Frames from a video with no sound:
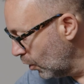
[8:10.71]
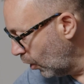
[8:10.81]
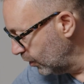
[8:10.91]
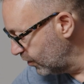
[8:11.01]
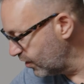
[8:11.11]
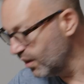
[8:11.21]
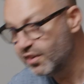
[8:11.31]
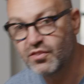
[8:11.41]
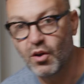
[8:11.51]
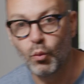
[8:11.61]
the Cine
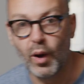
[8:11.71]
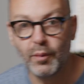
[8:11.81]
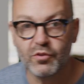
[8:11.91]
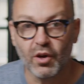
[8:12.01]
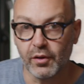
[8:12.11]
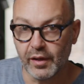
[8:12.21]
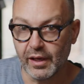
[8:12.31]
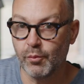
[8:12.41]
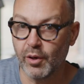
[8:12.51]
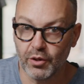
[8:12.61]
Still website or
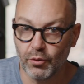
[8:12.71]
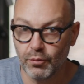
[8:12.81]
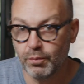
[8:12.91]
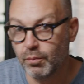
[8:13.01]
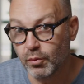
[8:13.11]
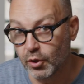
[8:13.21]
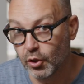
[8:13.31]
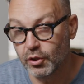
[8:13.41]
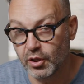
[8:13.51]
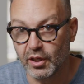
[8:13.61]
anywhere you'll
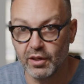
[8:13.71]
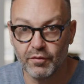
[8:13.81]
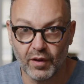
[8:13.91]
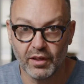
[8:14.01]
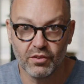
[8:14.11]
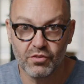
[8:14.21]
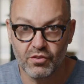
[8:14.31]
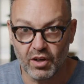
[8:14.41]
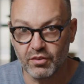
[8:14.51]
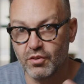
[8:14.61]
look, you're going to find
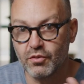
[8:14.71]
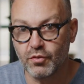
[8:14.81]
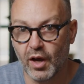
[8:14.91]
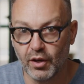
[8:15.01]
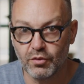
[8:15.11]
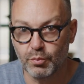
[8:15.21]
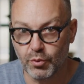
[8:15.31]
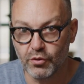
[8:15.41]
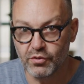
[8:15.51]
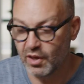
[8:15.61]
instructions for how to
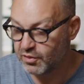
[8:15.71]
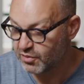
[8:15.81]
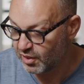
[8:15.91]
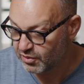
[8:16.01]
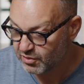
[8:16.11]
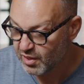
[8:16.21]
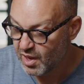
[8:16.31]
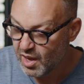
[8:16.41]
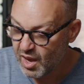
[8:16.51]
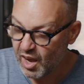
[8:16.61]
process this.
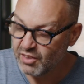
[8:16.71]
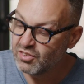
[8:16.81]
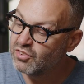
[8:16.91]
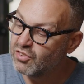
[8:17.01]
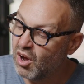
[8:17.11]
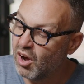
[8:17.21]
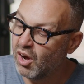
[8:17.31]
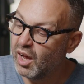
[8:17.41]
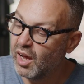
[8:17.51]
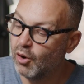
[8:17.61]
I just
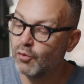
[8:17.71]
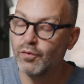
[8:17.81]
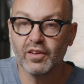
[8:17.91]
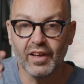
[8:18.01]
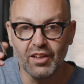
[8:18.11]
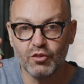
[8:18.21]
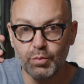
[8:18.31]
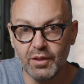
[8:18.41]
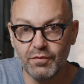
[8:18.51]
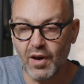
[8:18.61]
shot Ilford
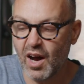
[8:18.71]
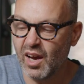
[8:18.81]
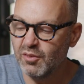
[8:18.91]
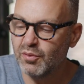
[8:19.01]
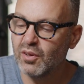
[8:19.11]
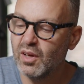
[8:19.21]
HP5